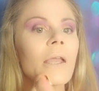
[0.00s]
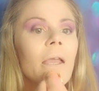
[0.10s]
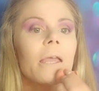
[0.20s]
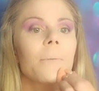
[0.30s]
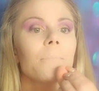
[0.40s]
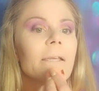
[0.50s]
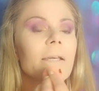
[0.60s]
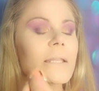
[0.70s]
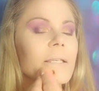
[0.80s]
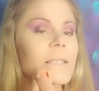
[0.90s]
And
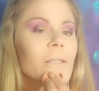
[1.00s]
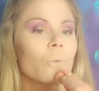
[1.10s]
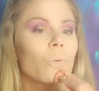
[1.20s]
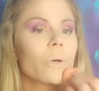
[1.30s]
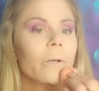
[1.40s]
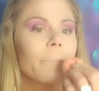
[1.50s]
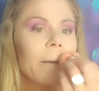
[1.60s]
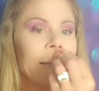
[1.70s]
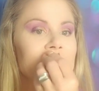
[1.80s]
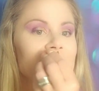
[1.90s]
being this is a water
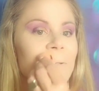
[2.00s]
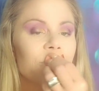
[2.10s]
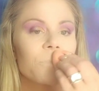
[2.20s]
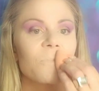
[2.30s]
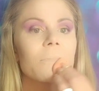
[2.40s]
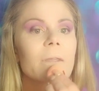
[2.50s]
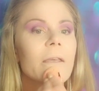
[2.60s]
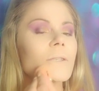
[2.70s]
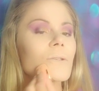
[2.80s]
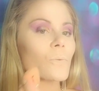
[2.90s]
base,
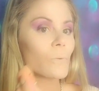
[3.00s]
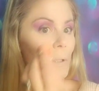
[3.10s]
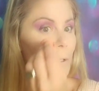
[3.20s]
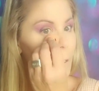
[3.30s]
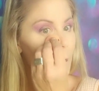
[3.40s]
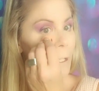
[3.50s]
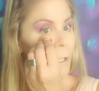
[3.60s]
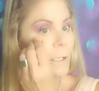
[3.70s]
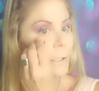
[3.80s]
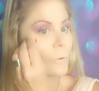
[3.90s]
it's really,
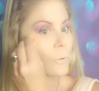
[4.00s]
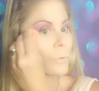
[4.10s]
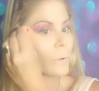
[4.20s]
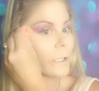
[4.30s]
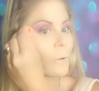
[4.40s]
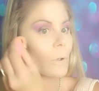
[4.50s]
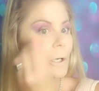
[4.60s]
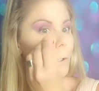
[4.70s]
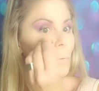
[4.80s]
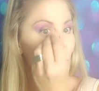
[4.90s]
really
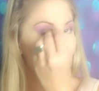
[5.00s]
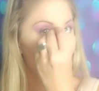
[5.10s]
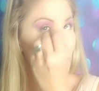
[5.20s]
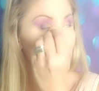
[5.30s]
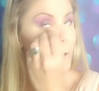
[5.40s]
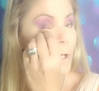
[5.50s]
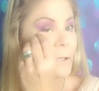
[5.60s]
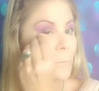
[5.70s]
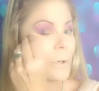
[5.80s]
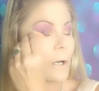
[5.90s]
working well with
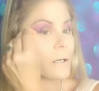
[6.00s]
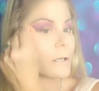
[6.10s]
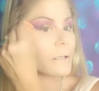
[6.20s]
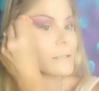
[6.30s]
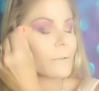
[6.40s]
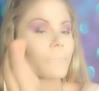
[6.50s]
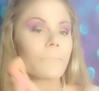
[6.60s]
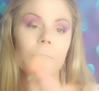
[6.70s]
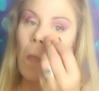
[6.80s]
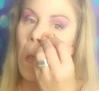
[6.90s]
other products.
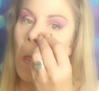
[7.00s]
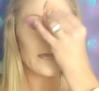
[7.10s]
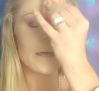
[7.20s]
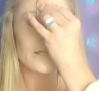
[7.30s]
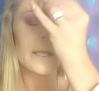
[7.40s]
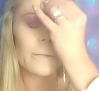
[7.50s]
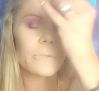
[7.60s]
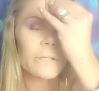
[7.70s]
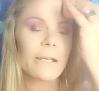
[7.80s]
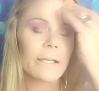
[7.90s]
Kind of
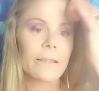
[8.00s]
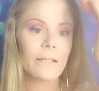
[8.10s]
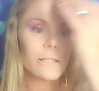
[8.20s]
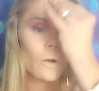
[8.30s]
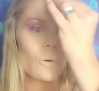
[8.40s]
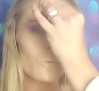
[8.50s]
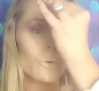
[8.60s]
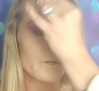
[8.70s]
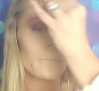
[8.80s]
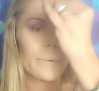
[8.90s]
am digging this whole
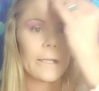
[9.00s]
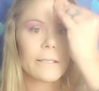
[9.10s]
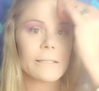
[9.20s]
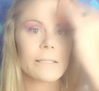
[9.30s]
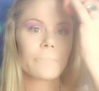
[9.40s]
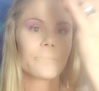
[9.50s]
water base.